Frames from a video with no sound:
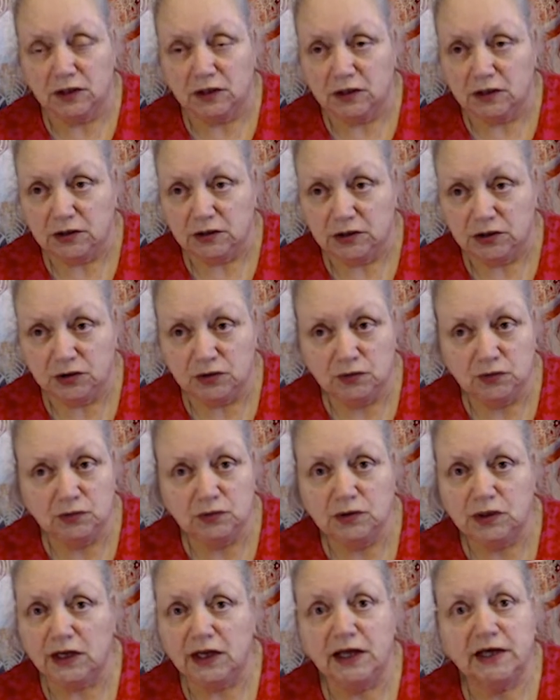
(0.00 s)
your
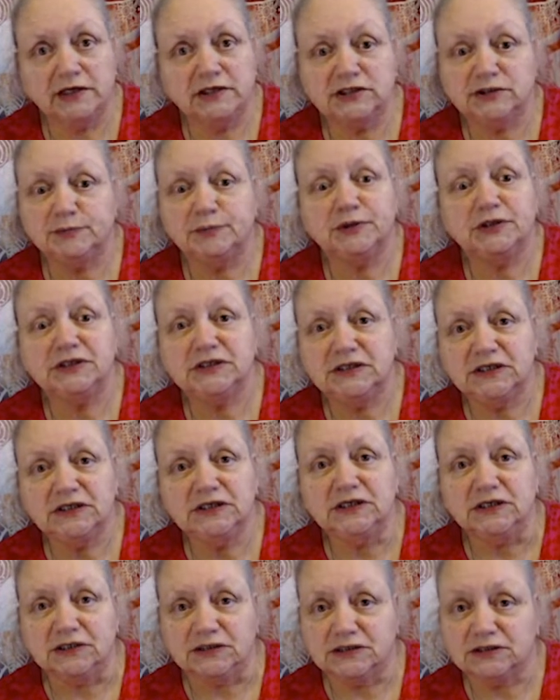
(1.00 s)

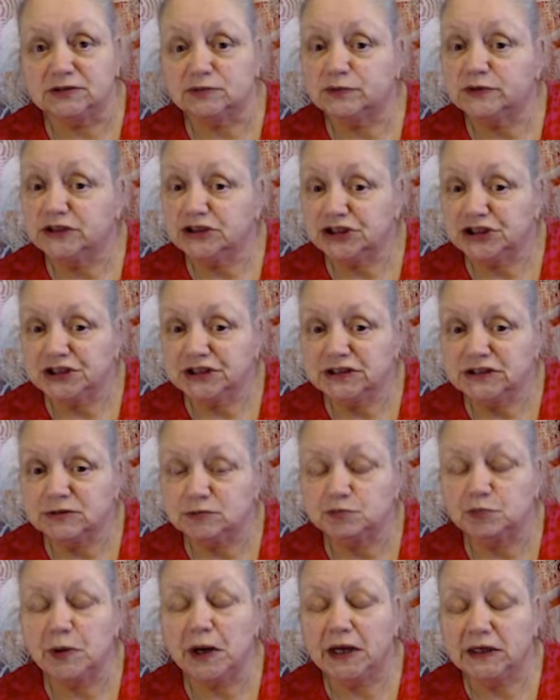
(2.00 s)
expertise, which is
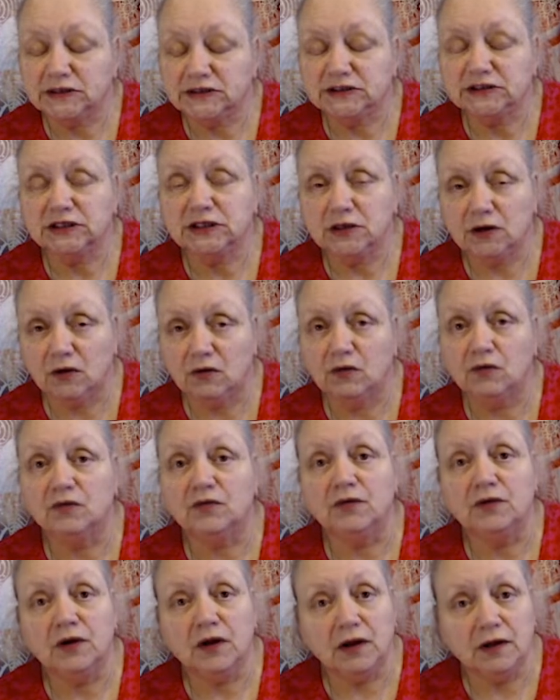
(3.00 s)
passing on
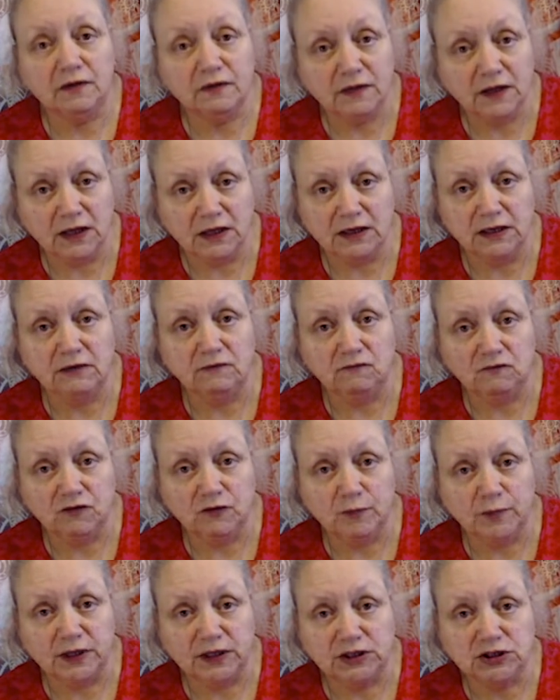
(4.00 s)
that
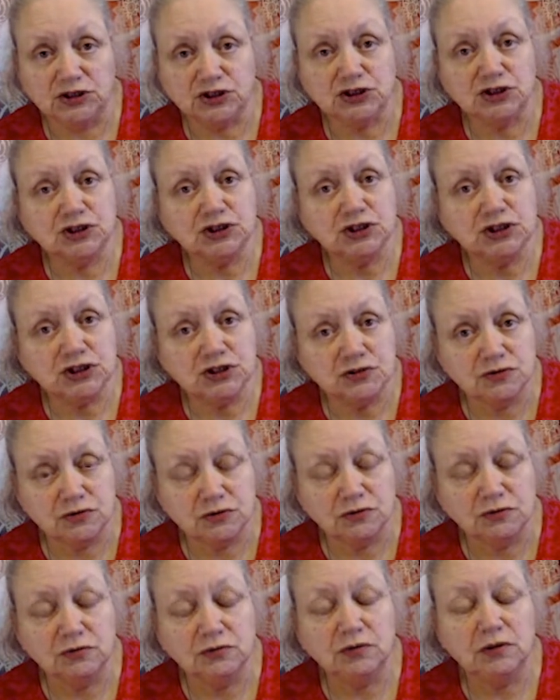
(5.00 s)
information to
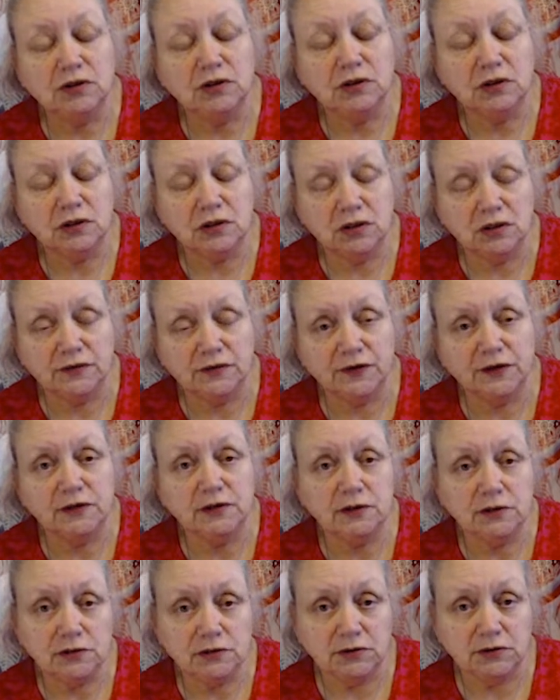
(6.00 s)
other
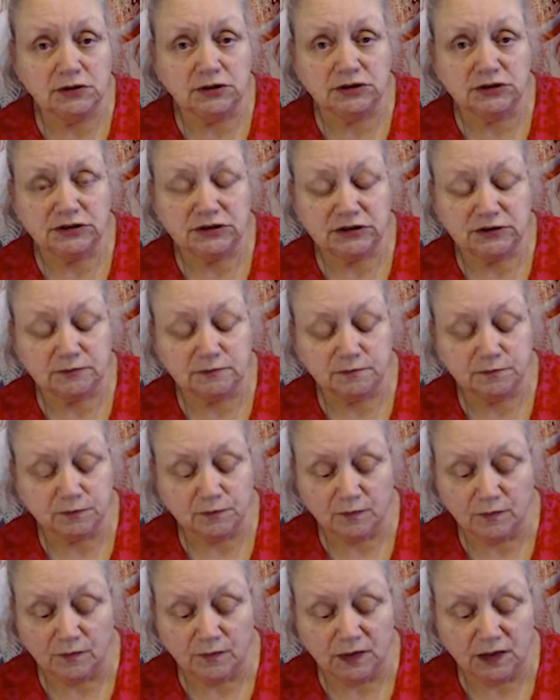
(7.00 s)
learners,
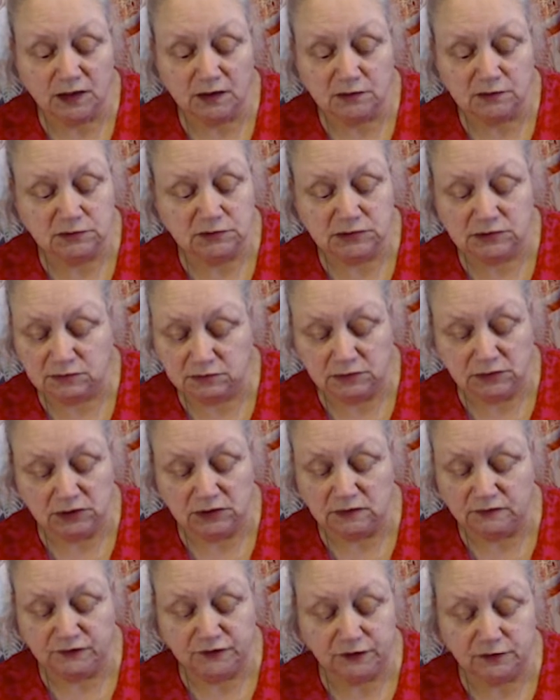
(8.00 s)

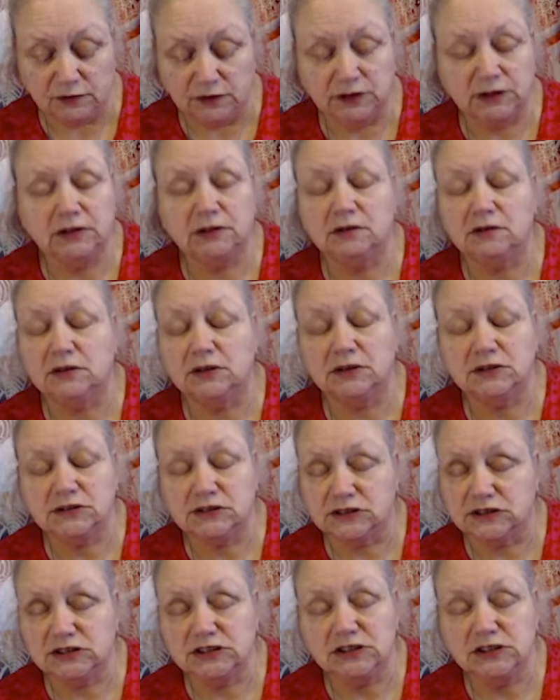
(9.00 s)
if you like, as a
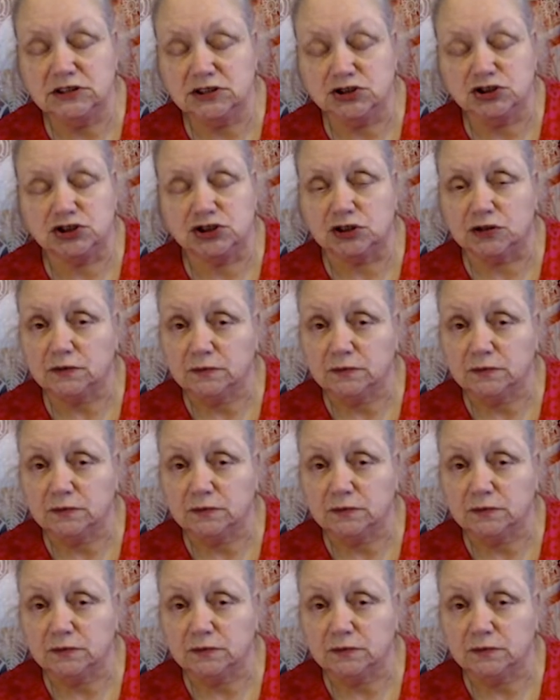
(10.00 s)
teacher.